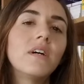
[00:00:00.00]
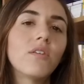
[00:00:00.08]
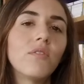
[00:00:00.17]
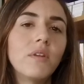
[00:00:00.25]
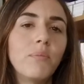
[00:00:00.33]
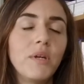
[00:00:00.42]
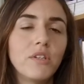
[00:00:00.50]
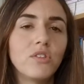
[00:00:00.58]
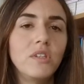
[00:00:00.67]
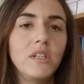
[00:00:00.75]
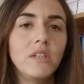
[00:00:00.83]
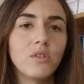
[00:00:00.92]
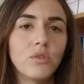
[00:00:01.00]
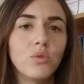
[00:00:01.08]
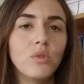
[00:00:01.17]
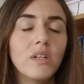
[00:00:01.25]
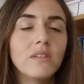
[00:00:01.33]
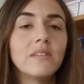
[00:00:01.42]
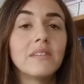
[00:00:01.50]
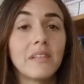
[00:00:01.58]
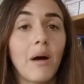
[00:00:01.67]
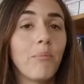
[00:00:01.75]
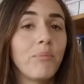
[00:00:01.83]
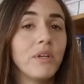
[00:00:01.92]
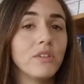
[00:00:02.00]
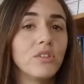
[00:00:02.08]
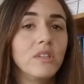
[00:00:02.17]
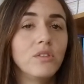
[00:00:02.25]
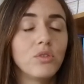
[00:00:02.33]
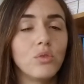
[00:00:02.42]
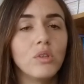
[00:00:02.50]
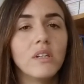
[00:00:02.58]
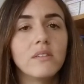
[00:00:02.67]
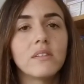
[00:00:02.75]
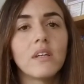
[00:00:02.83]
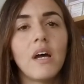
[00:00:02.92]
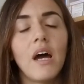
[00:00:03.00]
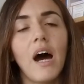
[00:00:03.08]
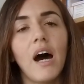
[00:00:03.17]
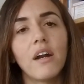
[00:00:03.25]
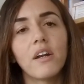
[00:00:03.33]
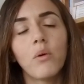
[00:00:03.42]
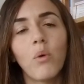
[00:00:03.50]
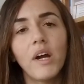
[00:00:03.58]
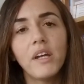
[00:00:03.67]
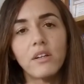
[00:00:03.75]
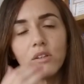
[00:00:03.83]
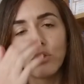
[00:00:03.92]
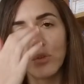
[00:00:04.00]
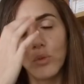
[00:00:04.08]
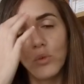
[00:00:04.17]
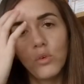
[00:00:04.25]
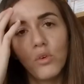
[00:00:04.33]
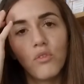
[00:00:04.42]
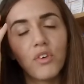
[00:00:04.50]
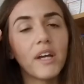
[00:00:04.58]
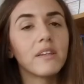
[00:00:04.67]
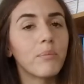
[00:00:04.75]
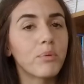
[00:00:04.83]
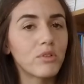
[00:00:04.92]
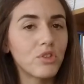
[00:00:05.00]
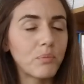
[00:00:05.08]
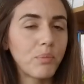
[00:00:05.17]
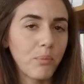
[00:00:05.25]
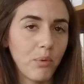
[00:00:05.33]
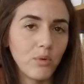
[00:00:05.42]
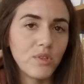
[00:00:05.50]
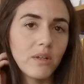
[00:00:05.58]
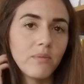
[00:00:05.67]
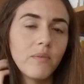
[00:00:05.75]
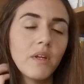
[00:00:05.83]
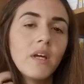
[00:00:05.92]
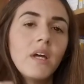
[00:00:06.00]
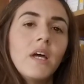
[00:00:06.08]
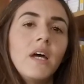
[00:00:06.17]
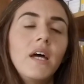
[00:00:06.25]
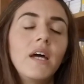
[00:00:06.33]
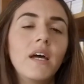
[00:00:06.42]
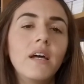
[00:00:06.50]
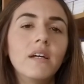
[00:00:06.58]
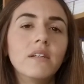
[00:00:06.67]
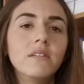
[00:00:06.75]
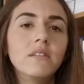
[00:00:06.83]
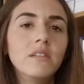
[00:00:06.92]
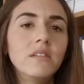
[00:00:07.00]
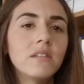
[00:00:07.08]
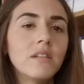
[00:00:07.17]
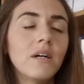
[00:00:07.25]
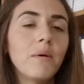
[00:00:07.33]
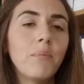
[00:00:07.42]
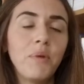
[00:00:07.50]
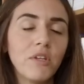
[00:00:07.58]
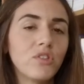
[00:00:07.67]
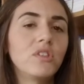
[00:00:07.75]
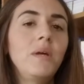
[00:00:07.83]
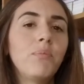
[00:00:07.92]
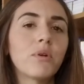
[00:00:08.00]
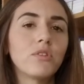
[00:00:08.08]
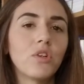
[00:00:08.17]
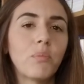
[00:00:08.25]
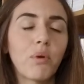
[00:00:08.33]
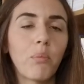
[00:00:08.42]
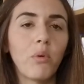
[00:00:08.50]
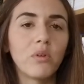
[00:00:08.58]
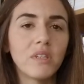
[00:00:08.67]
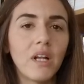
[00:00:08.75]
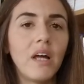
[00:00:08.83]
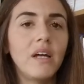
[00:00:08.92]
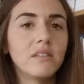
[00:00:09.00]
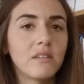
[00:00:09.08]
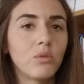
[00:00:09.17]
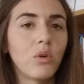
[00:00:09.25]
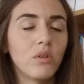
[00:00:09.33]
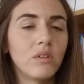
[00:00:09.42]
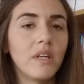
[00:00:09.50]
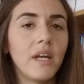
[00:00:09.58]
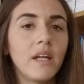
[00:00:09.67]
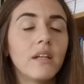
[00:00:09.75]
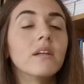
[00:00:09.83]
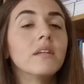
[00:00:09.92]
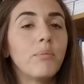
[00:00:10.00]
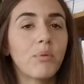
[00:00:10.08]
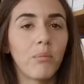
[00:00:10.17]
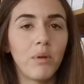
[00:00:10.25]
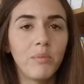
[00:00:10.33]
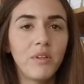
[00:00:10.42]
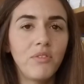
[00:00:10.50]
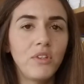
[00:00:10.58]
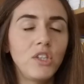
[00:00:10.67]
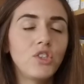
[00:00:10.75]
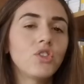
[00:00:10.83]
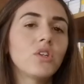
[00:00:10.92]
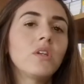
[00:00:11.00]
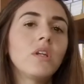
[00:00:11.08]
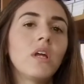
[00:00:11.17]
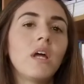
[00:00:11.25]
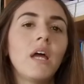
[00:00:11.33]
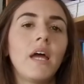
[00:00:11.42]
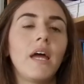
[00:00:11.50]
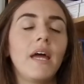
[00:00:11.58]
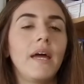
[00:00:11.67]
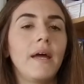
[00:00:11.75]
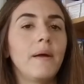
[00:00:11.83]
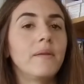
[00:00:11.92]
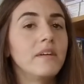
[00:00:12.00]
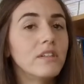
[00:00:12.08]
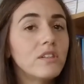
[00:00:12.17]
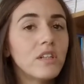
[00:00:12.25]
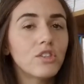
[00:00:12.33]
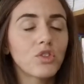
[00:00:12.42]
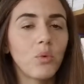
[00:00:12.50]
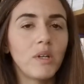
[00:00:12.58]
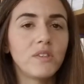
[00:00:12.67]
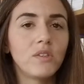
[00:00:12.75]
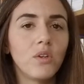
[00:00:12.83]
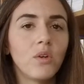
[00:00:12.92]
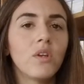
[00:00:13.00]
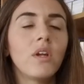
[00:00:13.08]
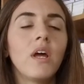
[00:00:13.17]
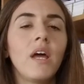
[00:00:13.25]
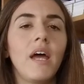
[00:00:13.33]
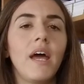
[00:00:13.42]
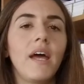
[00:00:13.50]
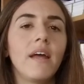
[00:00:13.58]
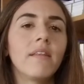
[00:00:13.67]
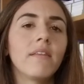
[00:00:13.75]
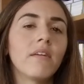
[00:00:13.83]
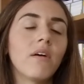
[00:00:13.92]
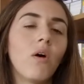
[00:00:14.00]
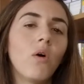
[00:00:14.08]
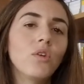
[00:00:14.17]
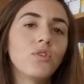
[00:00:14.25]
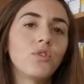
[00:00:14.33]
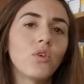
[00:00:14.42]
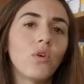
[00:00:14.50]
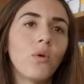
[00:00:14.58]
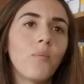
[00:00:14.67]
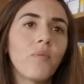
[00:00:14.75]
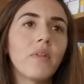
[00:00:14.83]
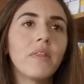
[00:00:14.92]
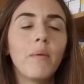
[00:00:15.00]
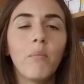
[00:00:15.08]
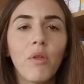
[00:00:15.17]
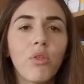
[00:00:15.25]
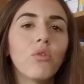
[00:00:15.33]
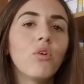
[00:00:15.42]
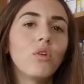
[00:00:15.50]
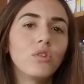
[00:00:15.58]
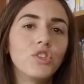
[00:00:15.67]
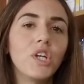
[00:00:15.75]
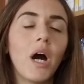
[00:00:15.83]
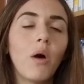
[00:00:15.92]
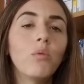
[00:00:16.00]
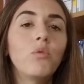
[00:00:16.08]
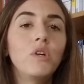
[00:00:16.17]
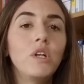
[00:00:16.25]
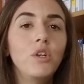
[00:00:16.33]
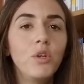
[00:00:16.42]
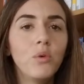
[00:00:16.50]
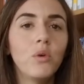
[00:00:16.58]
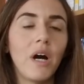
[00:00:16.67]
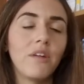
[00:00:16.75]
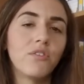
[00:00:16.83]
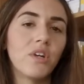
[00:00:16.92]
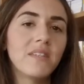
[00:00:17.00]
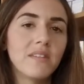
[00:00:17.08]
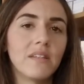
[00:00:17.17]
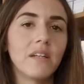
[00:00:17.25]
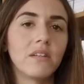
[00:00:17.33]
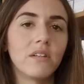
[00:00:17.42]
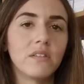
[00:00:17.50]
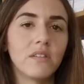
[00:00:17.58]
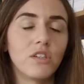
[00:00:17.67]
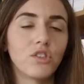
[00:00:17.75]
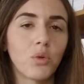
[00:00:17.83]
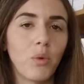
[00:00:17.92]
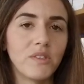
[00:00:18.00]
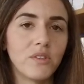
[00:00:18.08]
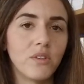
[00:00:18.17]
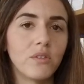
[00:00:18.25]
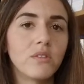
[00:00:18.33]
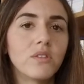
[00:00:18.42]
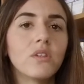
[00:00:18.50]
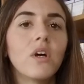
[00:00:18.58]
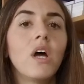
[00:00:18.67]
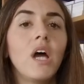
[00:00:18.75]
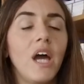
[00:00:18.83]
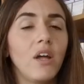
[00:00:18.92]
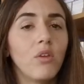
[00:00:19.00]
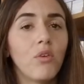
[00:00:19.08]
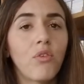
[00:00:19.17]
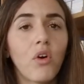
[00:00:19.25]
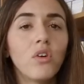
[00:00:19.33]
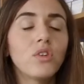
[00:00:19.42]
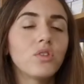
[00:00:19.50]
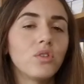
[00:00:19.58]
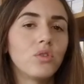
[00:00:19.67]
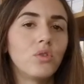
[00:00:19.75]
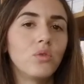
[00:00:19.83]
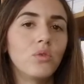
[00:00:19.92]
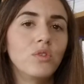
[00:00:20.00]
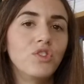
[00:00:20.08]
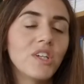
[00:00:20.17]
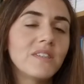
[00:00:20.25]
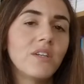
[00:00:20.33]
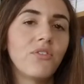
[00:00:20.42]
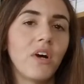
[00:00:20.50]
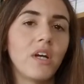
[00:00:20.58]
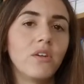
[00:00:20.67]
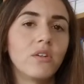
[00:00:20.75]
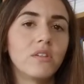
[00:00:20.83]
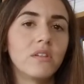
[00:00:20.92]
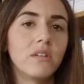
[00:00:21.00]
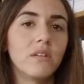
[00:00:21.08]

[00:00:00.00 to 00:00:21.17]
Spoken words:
year of the PhD students, some PhD students are required to write a project proposal. This PhD project proposal has to contain the problem definition, the research question, and also the methodology. How will you address that research questions? And of course, to justify your